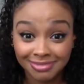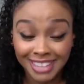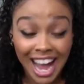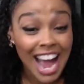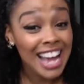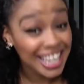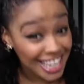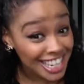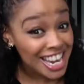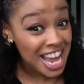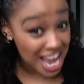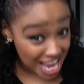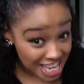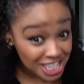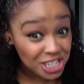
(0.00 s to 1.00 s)
I can
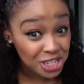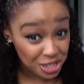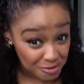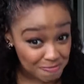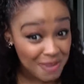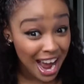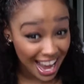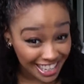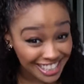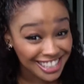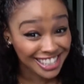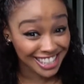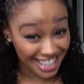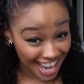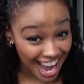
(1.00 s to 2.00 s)
itch my
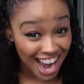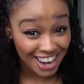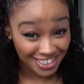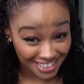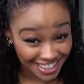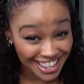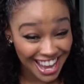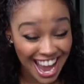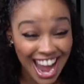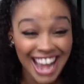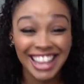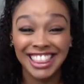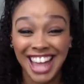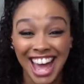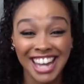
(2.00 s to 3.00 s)
scalp,
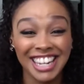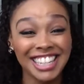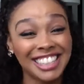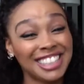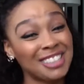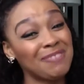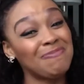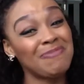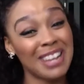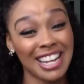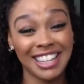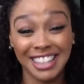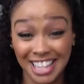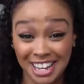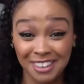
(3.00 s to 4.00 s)
okay? That is a
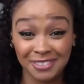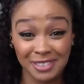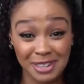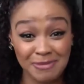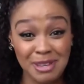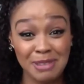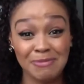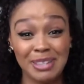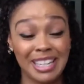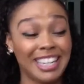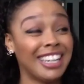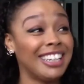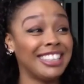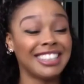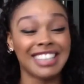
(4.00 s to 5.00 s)
big thing for me
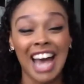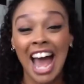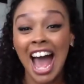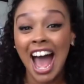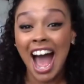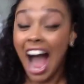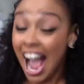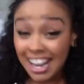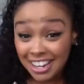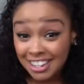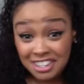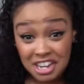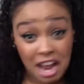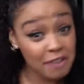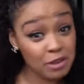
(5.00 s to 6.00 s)
because I
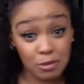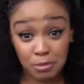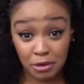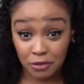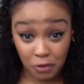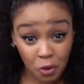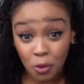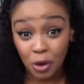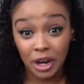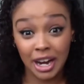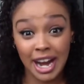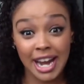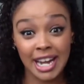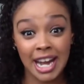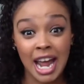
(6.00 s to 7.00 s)
could never before.
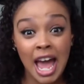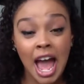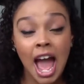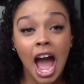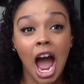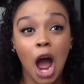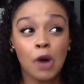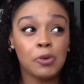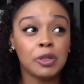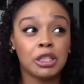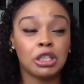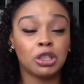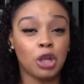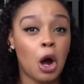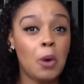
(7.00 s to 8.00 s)
And I was
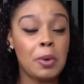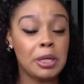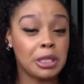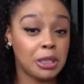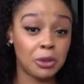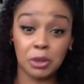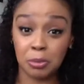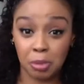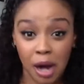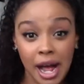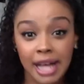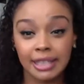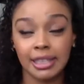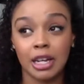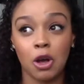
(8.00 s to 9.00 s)
just always so
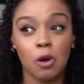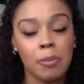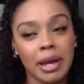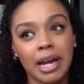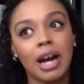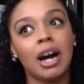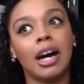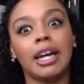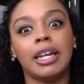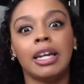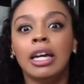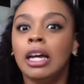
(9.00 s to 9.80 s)
depressed. Like, oh, my God.